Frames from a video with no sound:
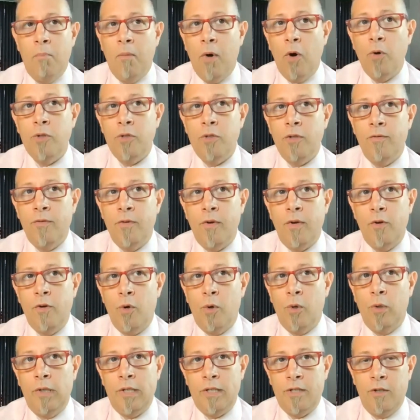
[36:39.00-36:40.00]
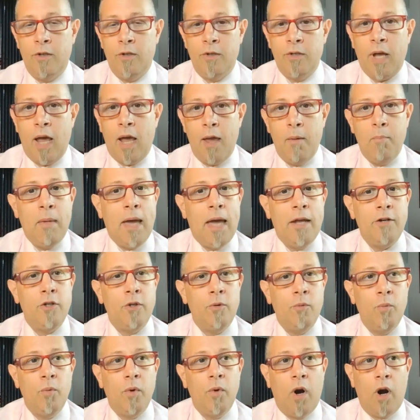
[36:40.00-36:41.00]
Most of your listeners, I
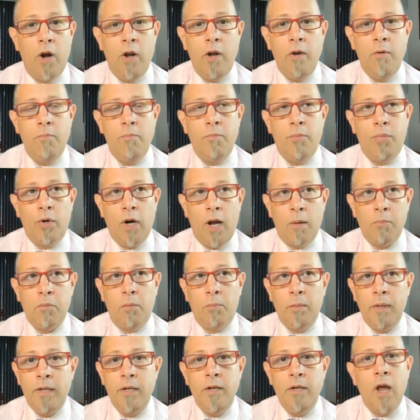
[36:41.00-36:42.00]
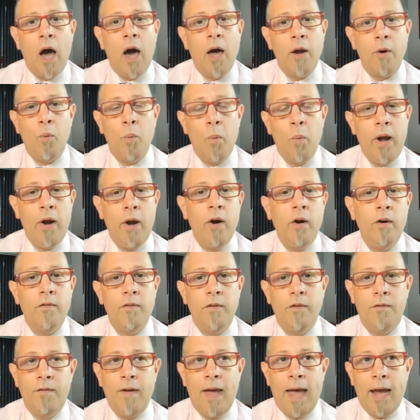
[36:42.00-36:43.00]
imagine, are probably not aware of the
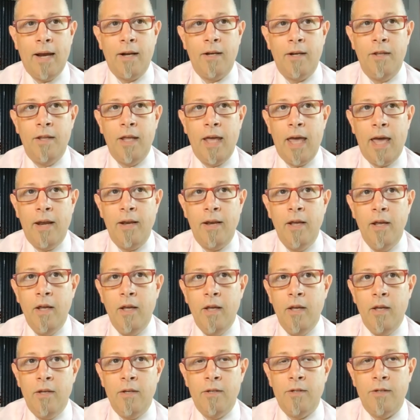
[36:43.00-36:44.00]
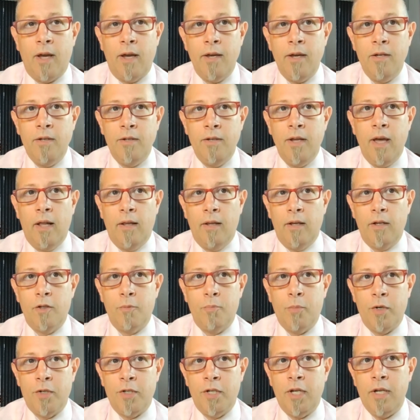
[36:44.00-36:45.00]
fact that psychedelics,
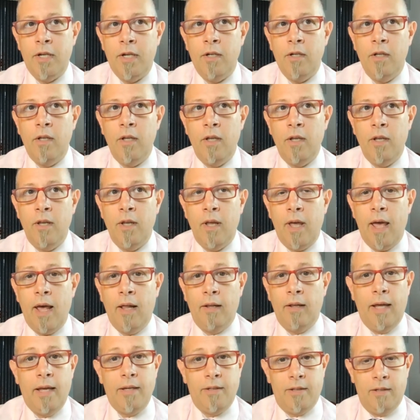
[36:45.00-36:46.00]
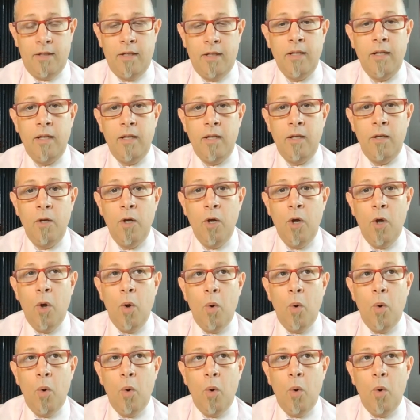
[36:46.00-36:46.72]
particularly LSD,